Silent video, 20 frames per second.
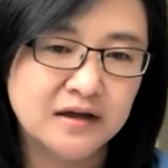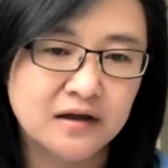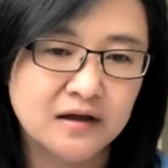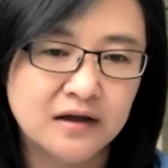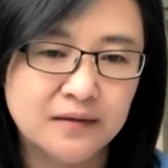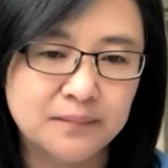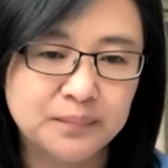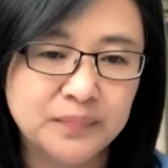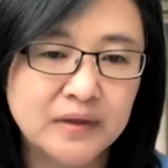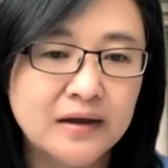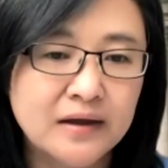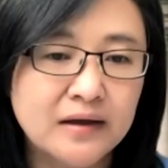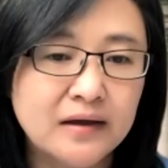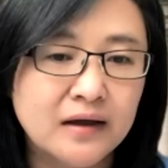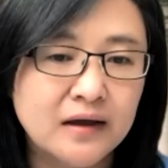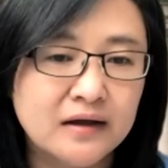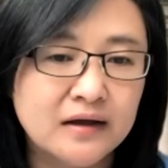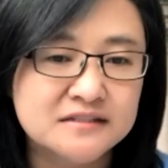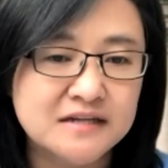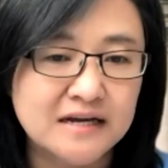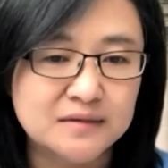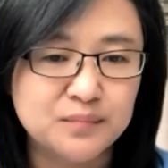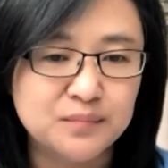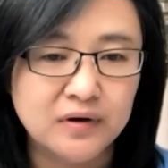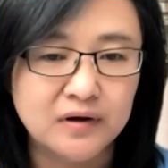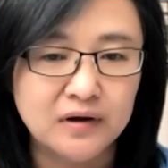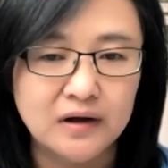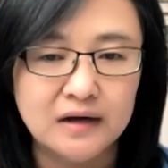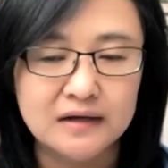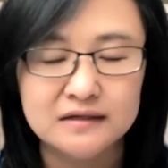
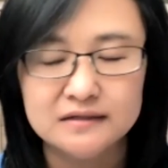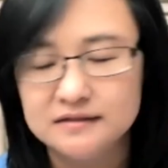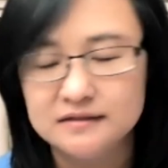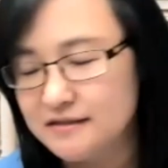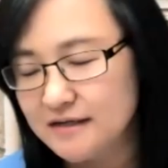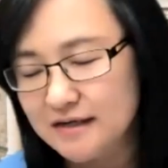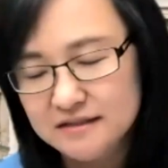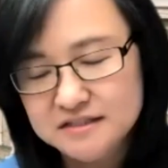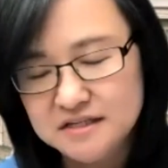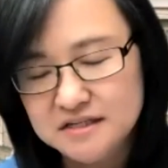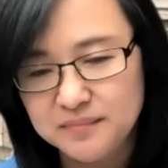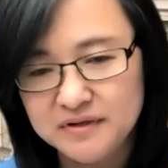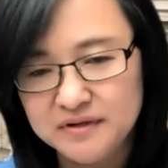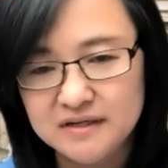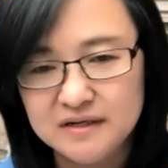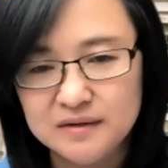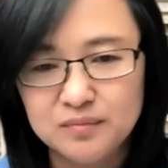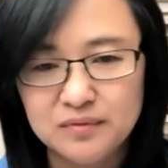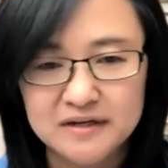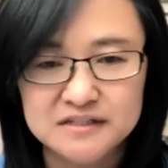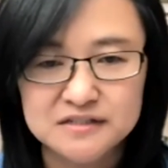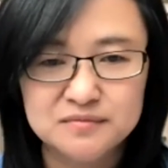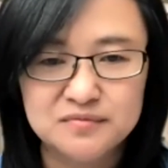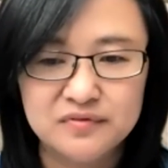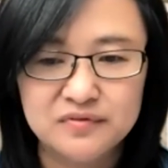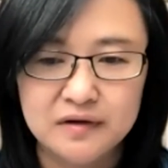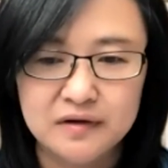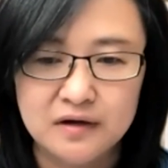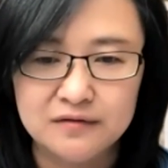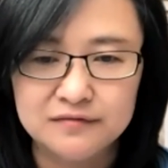ChatGPT, please
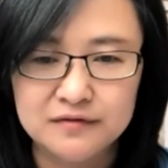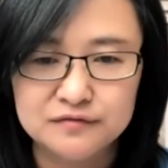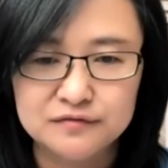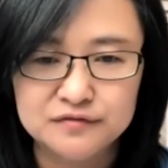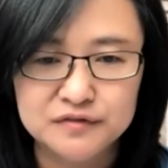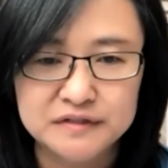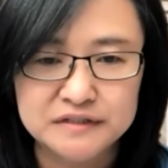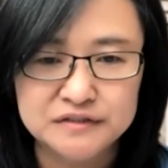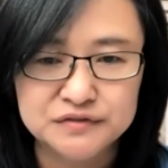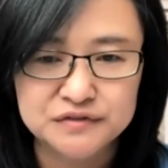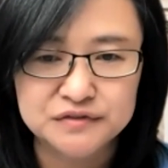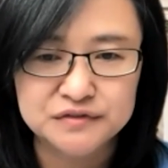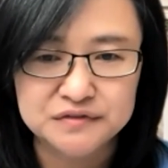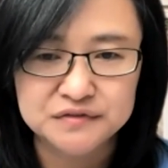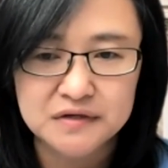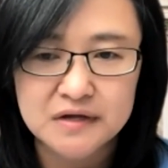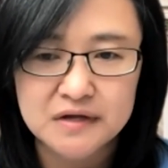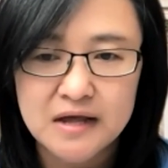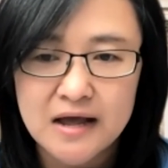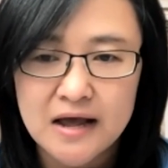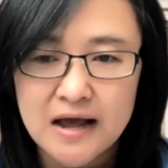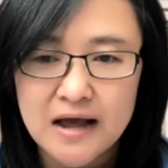feel free to do